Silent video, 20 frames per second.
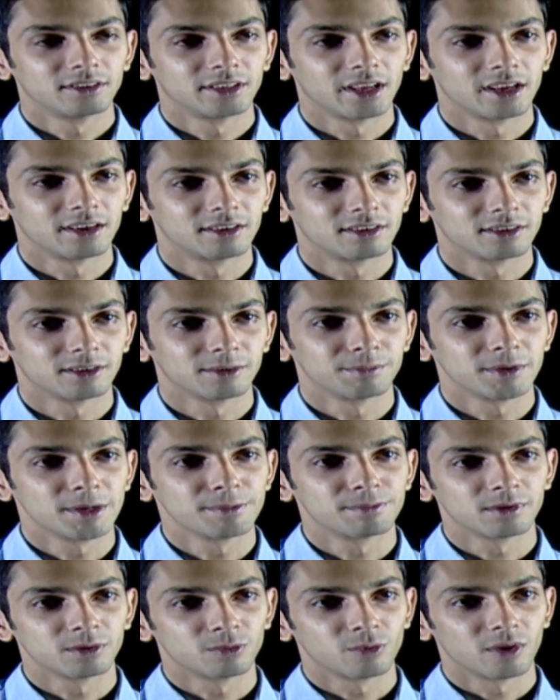that
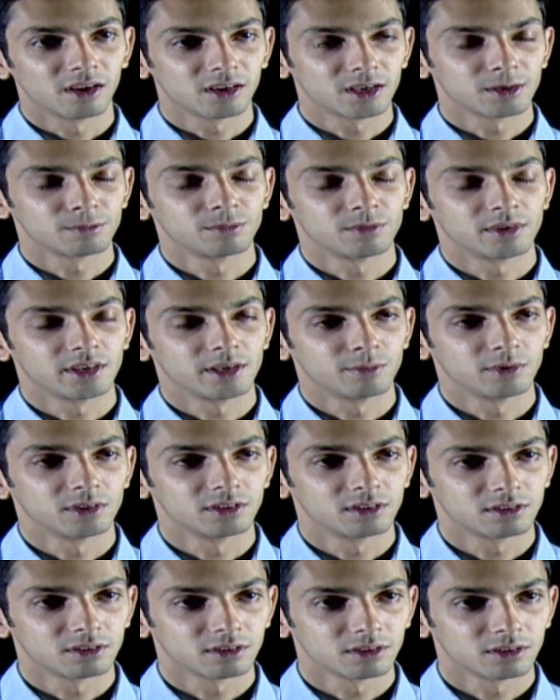people welcome me
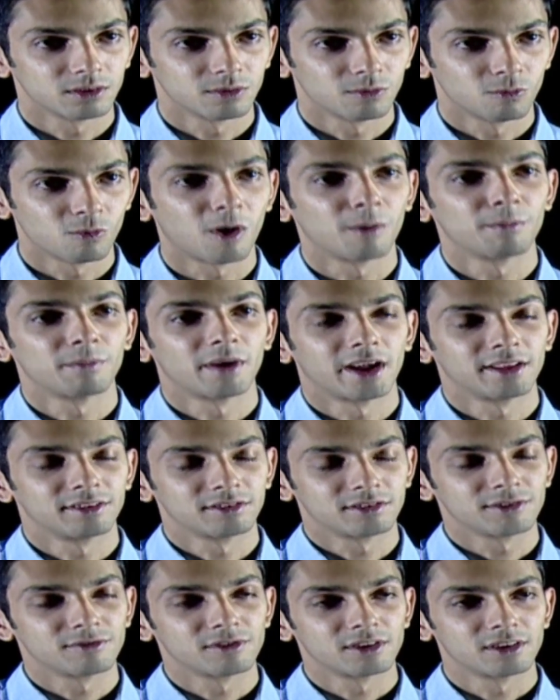with warm
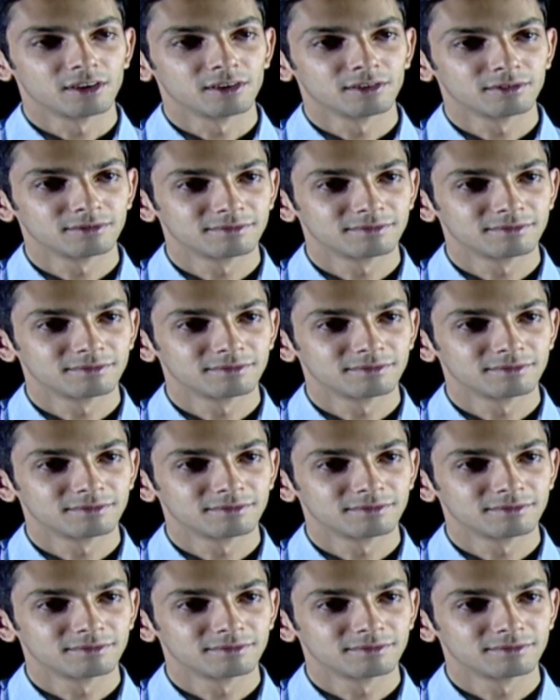hands even here.